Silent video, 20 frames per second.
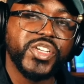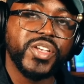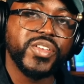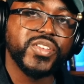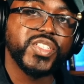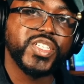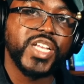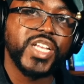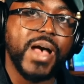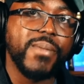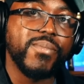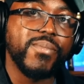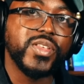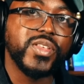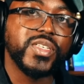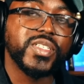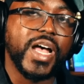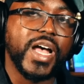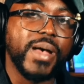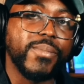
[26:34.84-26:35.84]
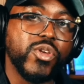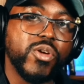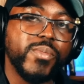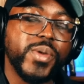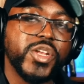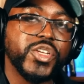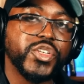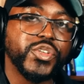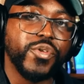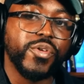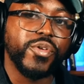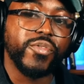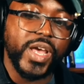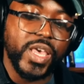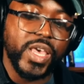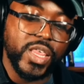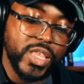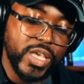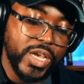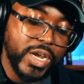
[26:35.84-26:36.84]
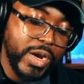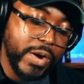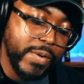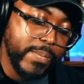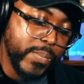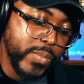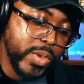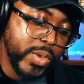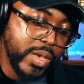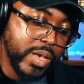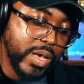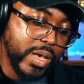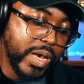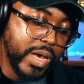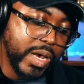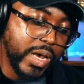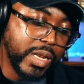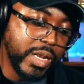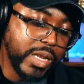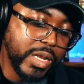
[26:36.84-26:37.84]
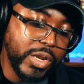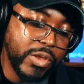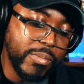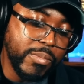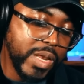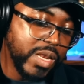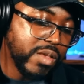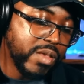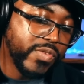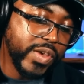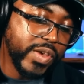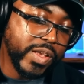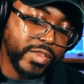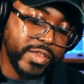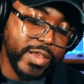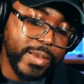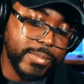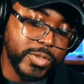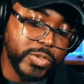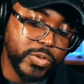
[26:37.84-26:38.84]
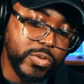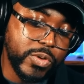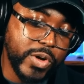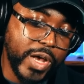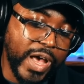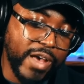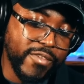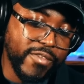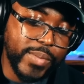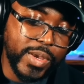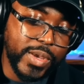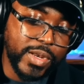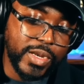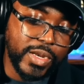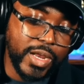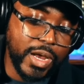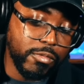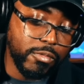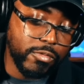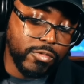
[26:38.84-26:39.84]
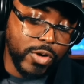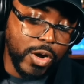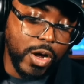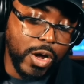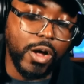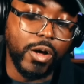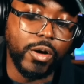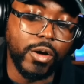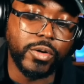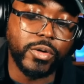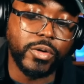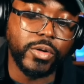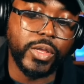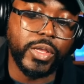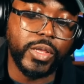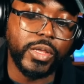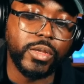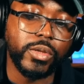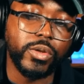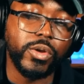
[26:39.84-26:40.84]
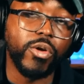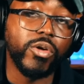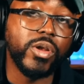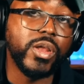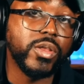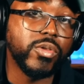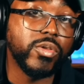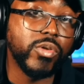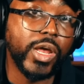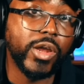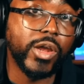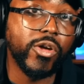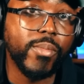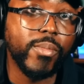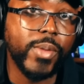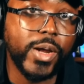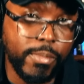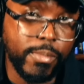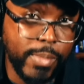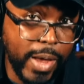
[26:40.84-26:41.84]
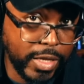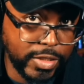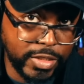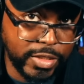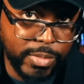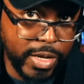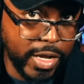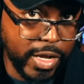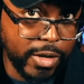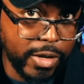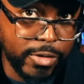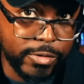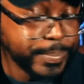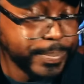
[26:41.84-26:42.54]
stop, stop your ministry right there. And the many victims who have been done wrong, they need to get their money back somehow.